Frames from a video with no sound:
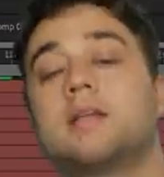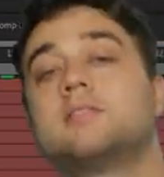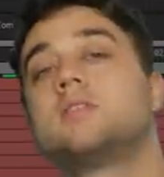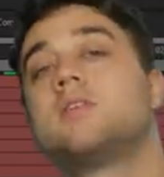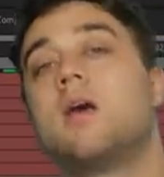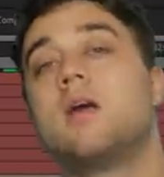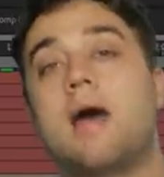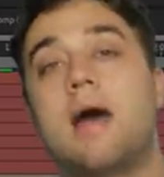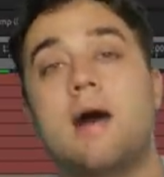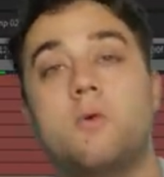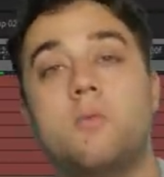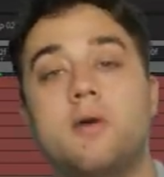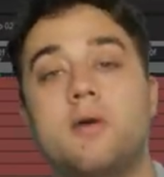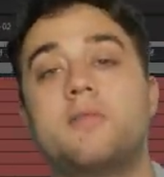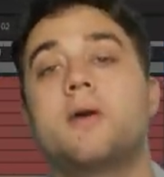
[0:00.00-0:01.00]
let's start
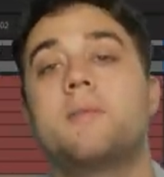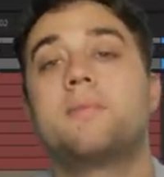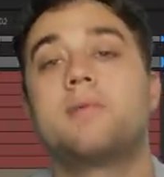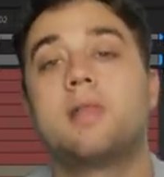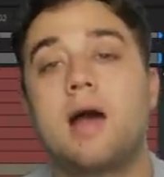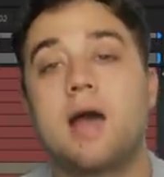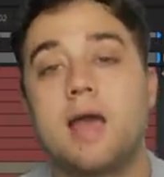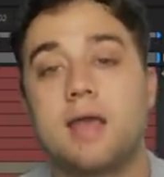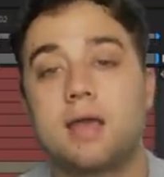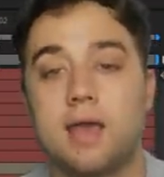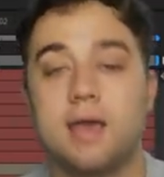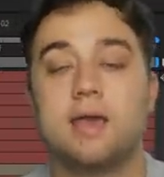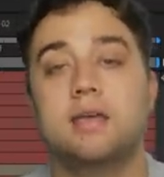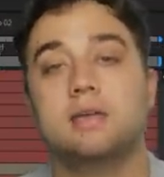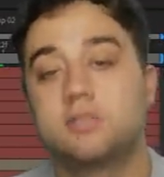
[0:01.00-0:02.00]
out with applying
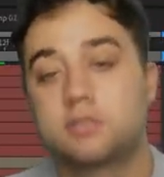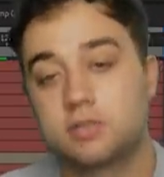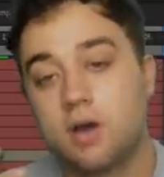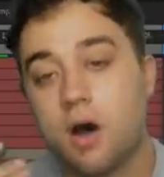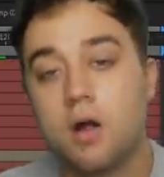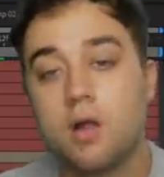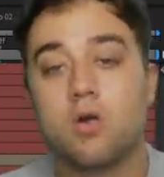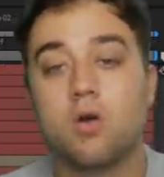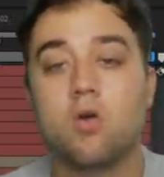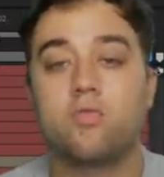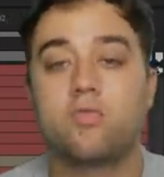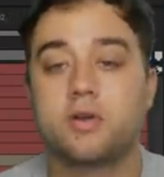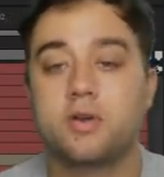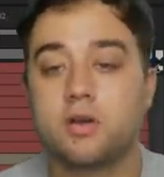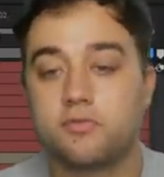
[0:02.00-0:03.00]
a skull
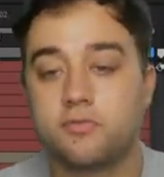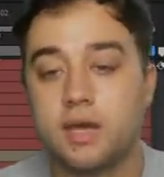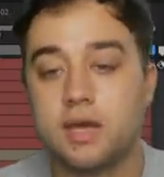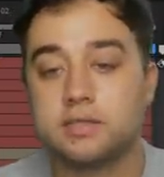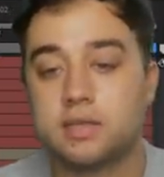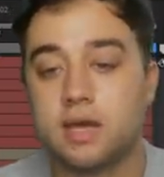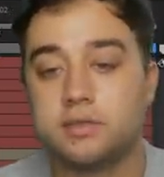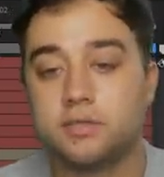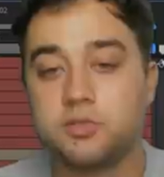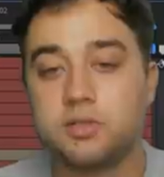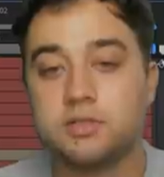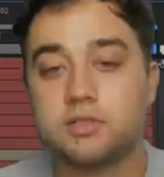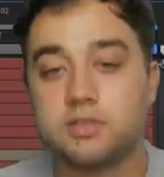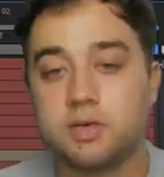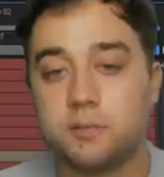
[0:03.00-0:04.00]
over your face, as you
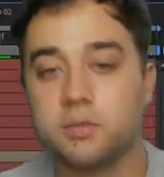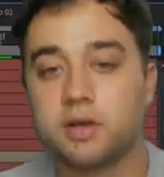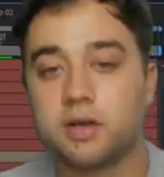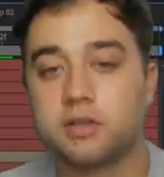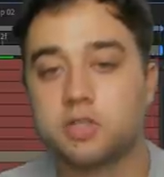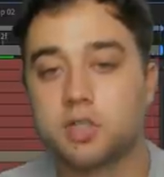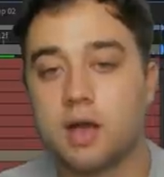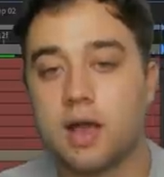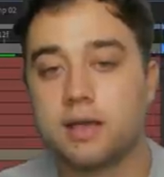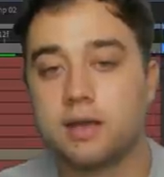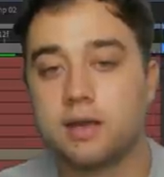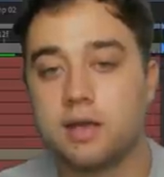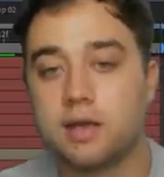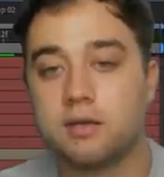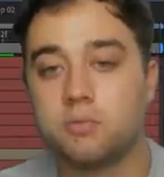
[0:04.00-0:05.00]
can see. And we're gonna track
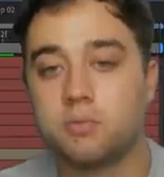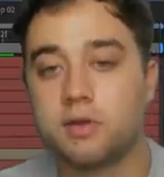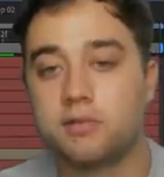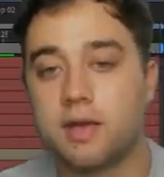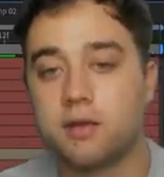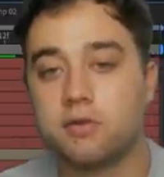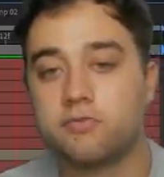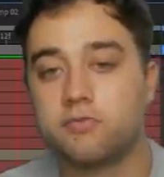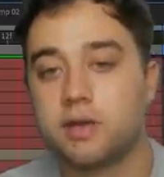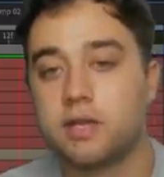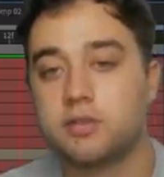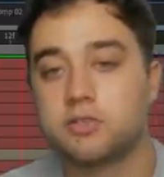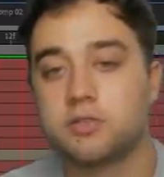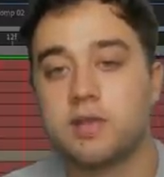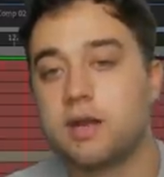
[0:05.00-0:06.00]
it in with our
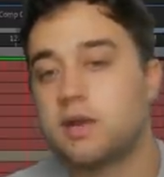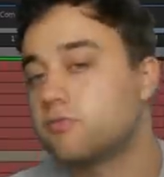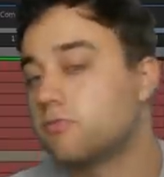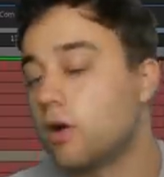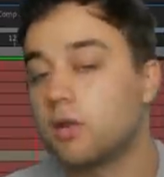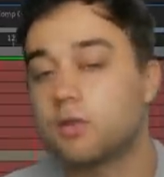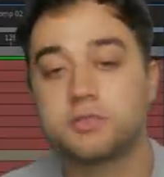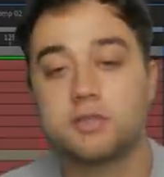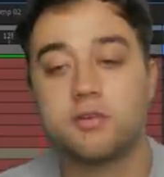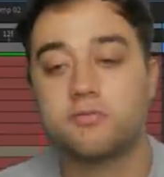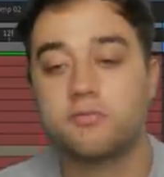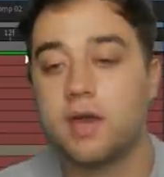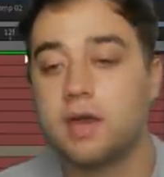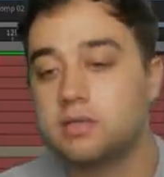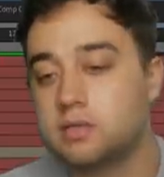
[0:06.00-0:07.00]
footage so that it follows our
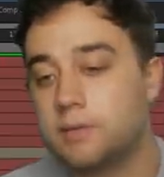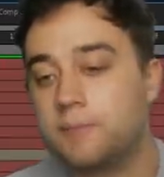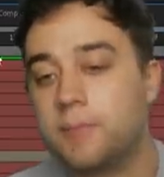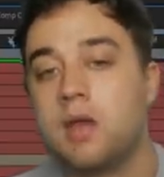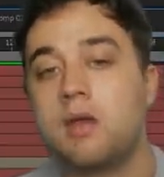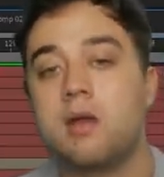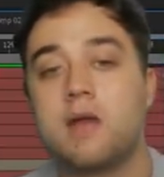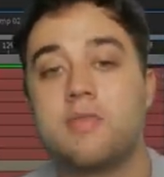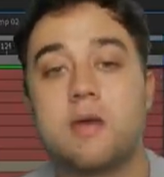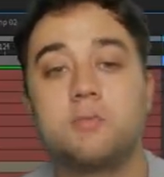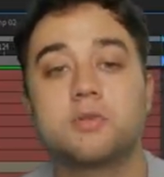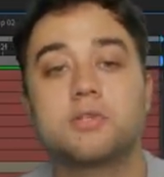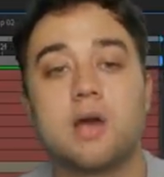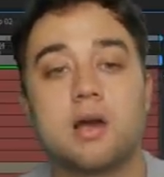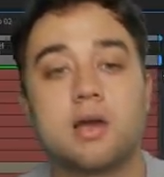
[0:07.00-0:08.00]
face. And then
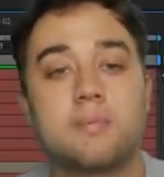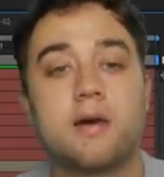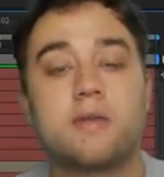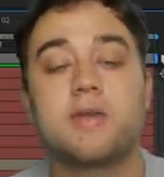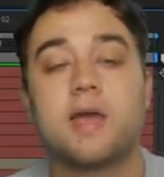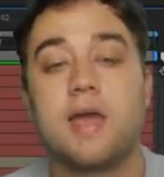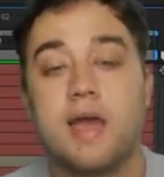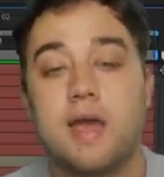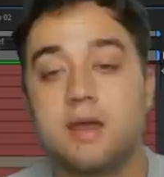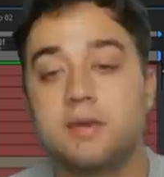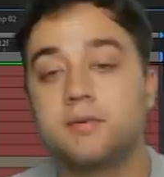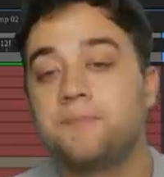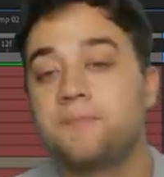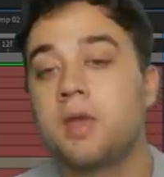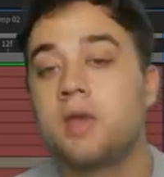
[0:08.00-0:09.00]
we'll talk about the
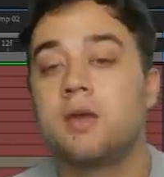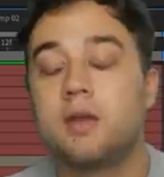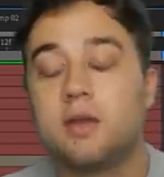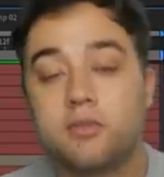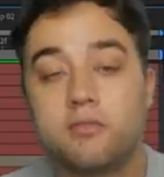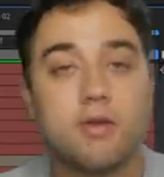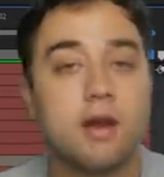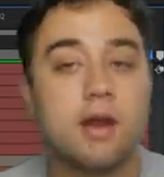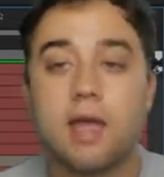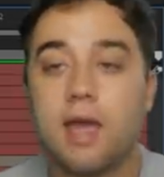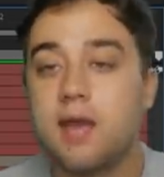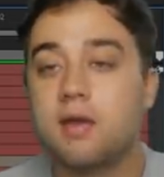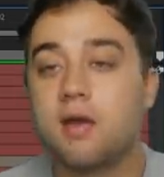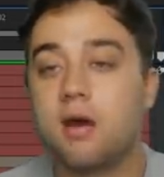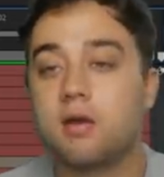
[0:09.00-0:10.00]
hand. And at the very
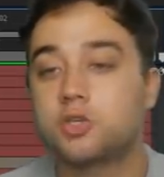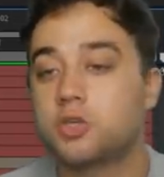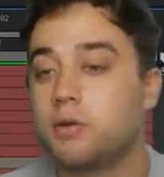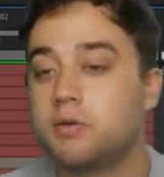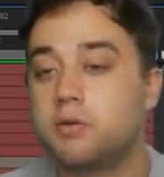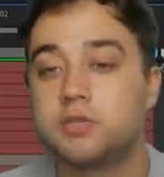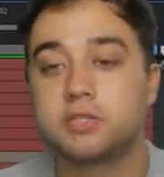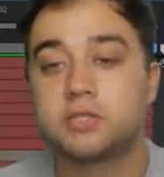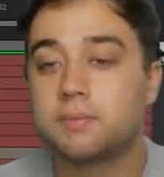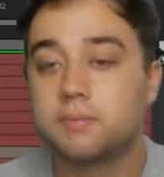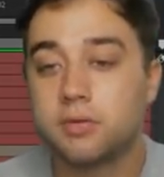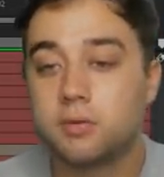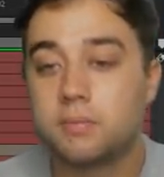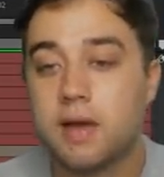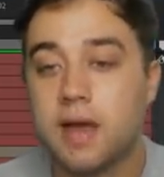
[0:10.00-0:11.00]
end, I'll show you just some
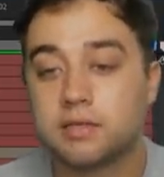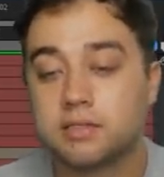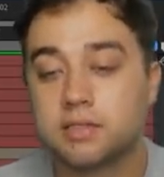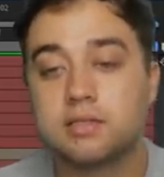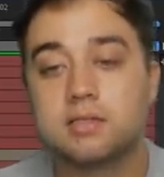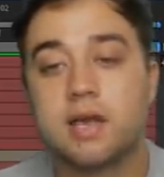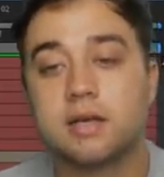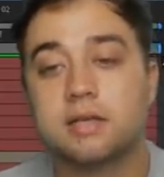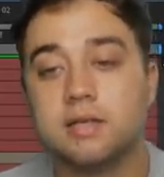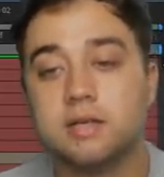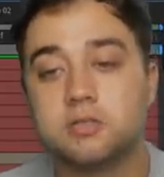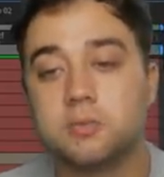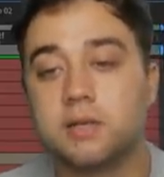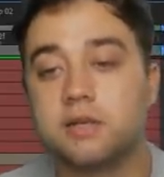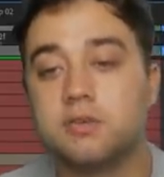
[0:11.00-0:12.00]
little masking
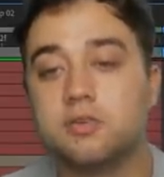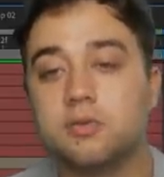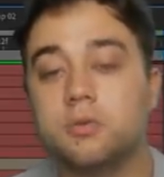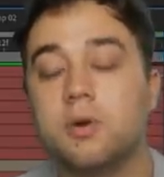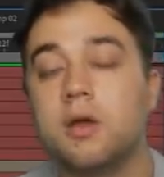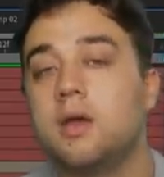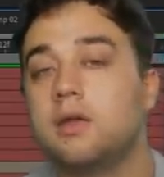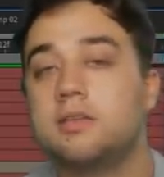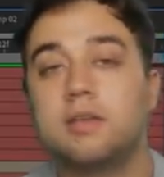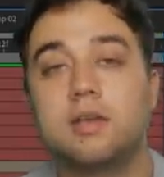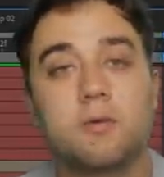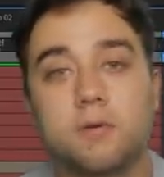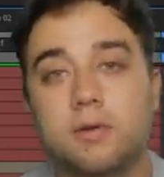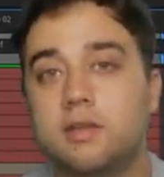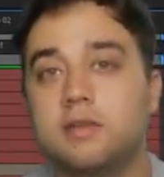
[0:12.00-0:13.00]
techniques we could do to
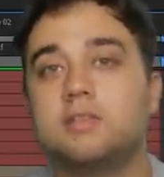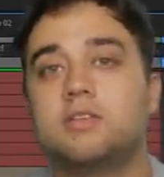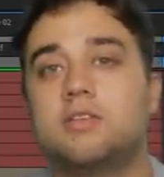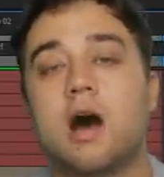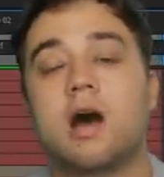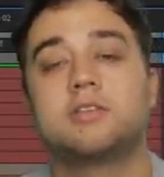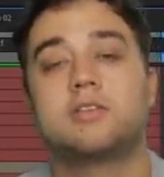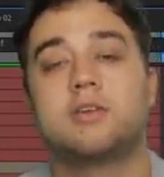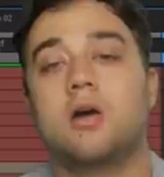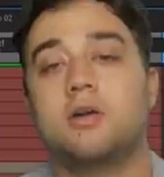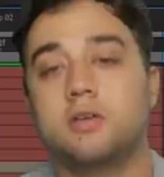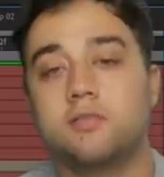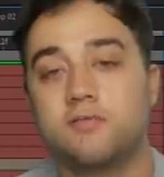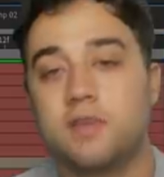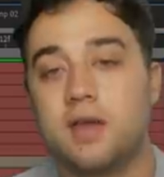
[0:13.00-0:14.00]
get rid of these dots
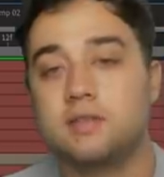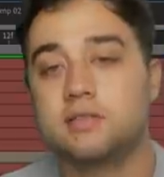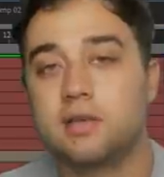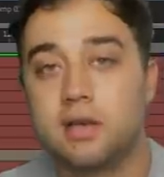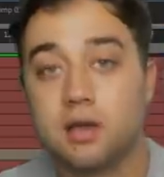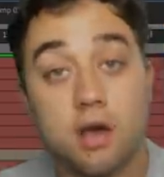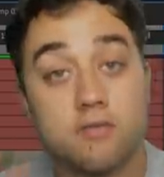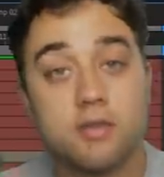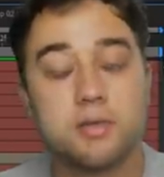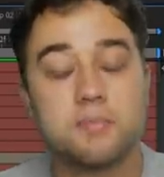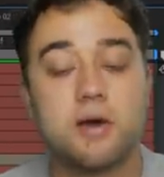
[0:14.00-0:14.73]
on your face and cover